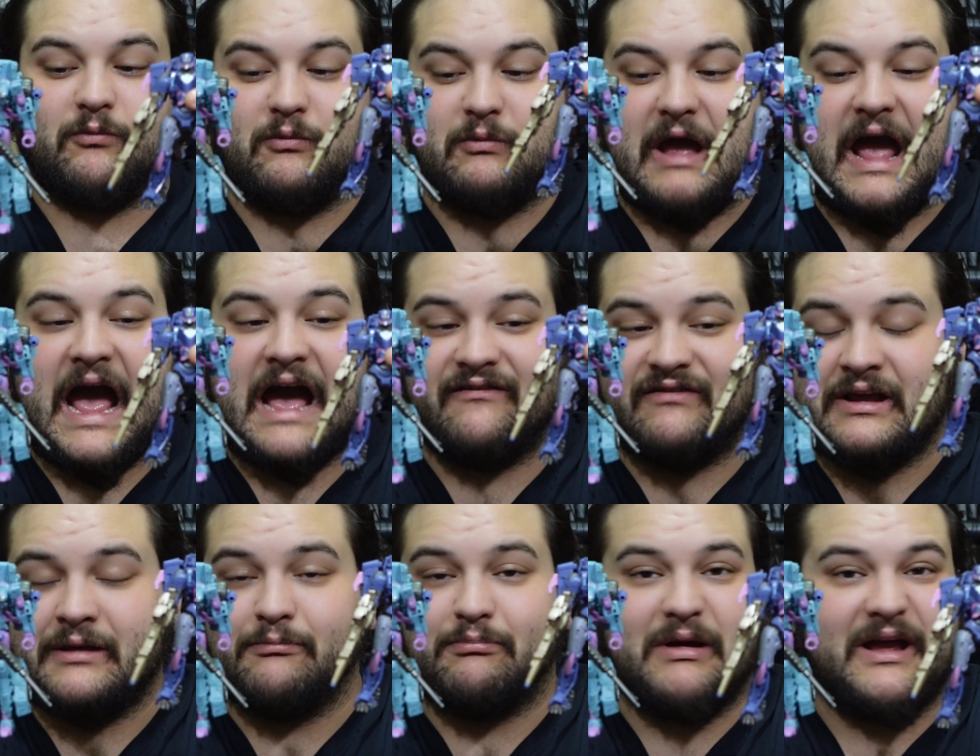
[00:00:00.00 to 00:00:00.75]

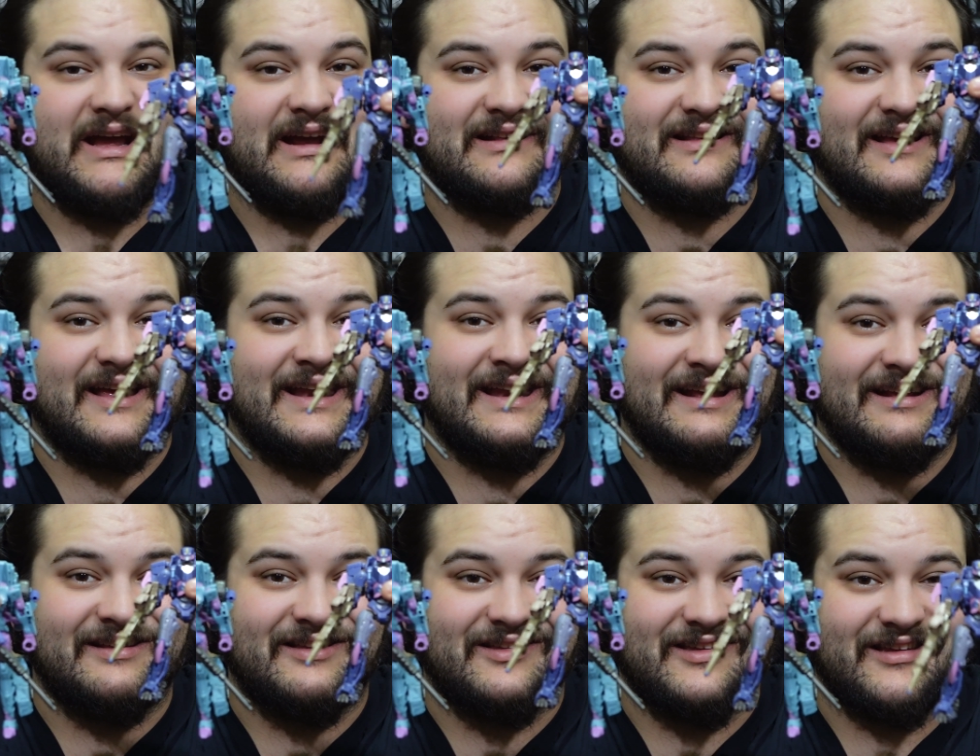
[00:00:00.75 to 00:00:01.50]
having picked an
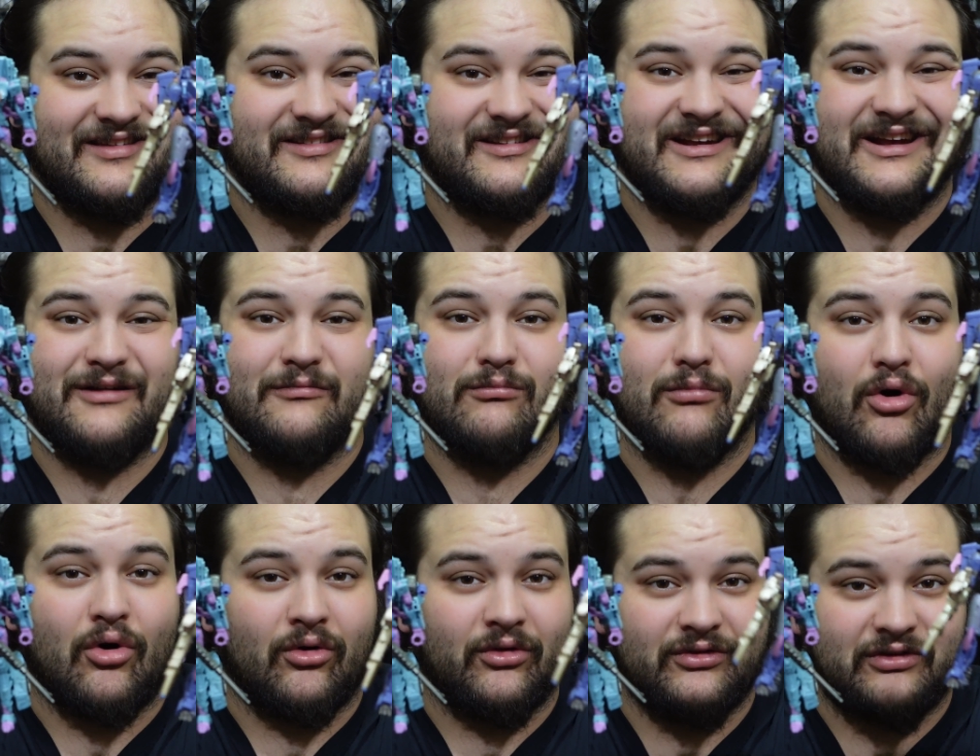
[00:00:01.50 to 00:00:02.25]
existing
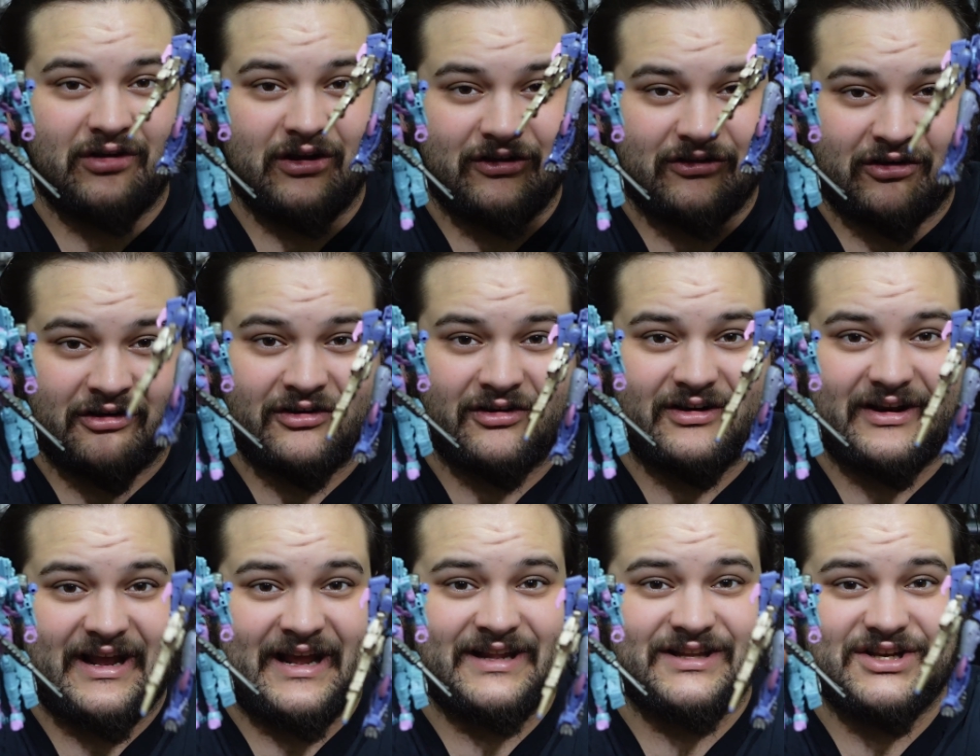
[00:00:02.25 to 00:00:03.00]
mold to
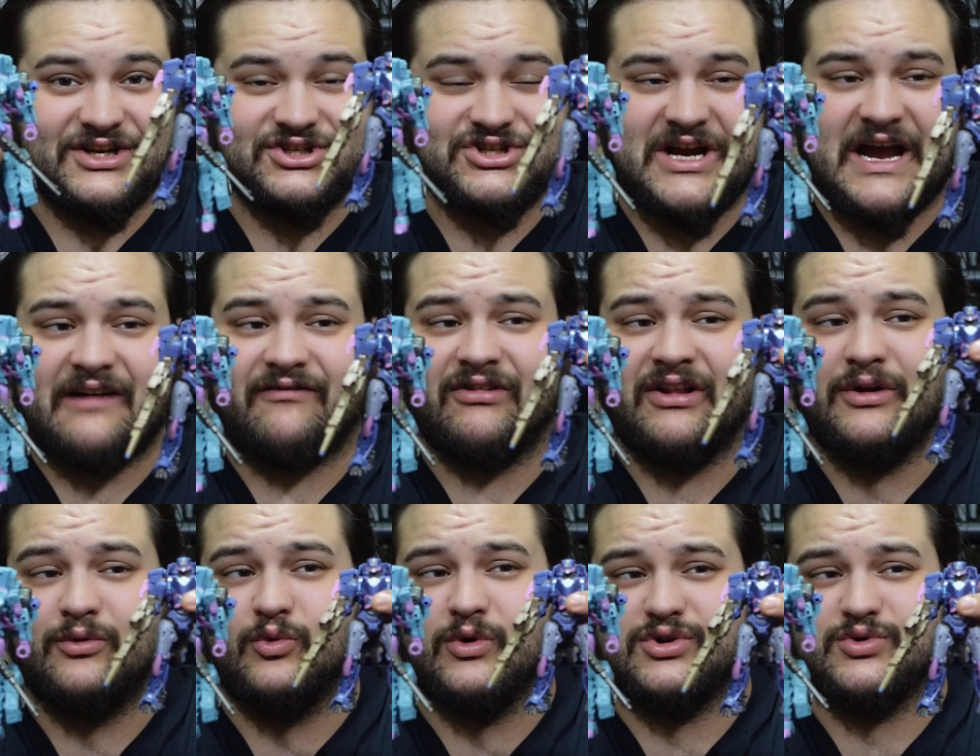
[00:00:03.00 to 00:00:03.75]
turn into
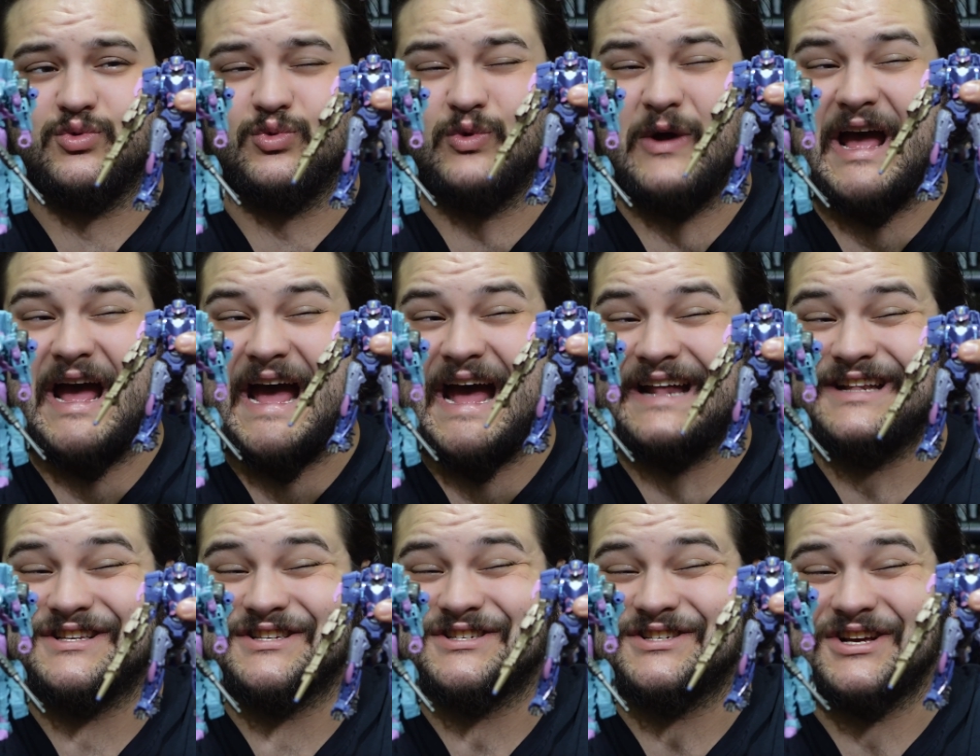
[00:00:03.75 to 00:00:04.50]
Javelin, which
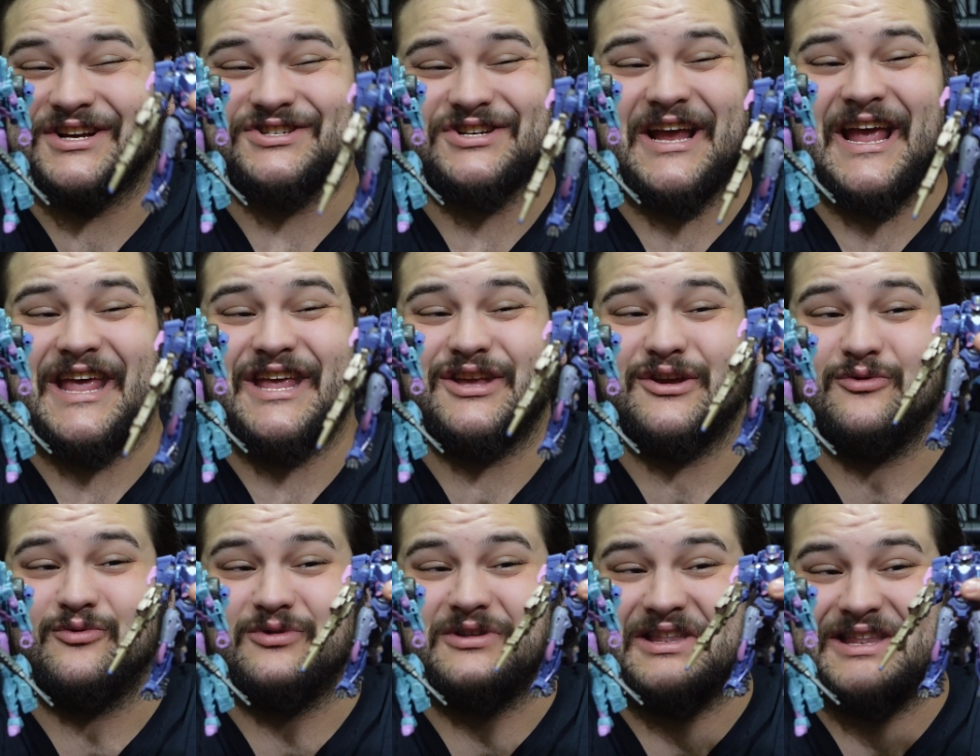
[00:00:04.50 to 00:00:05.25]
had such a
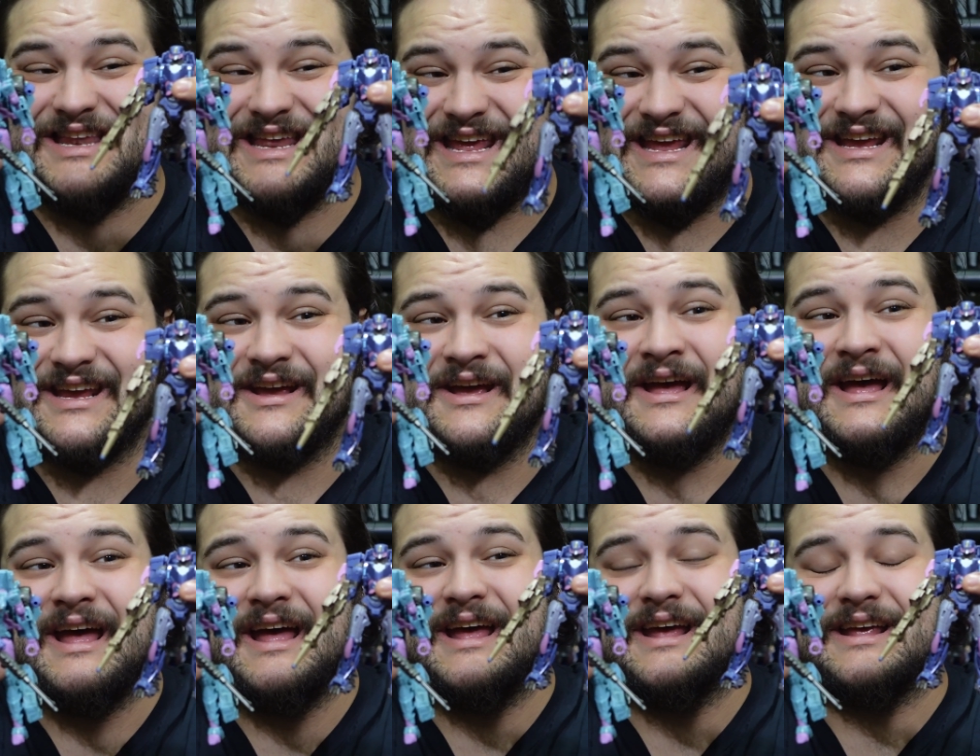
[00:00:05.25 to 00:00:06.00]
unique
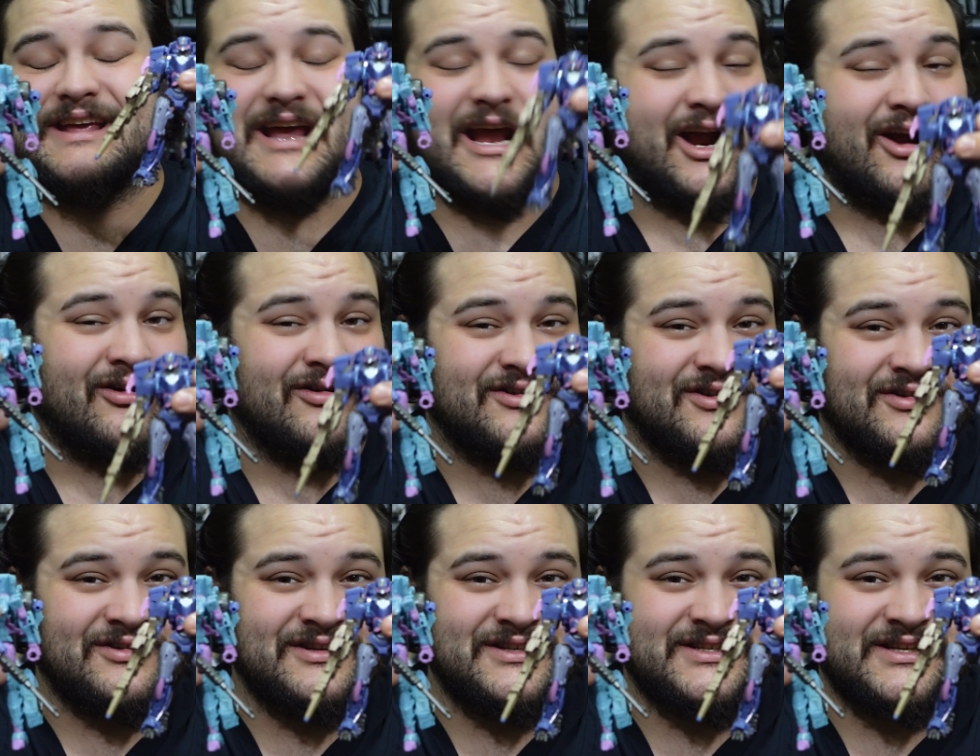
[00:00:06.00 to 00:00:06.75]

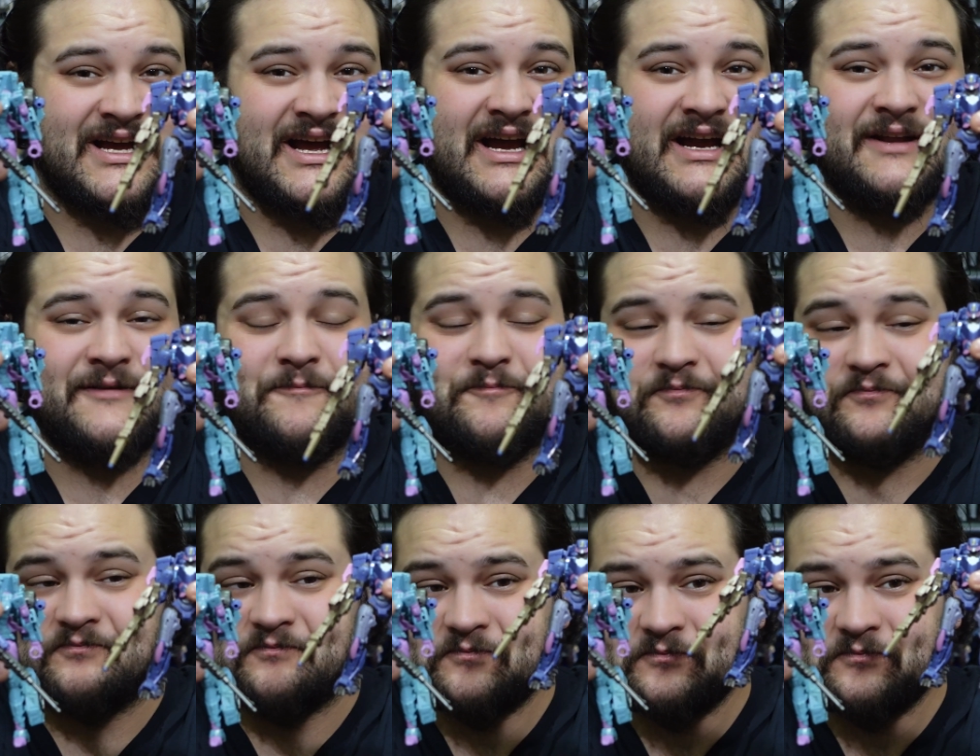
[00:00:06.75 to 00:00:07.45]
character design,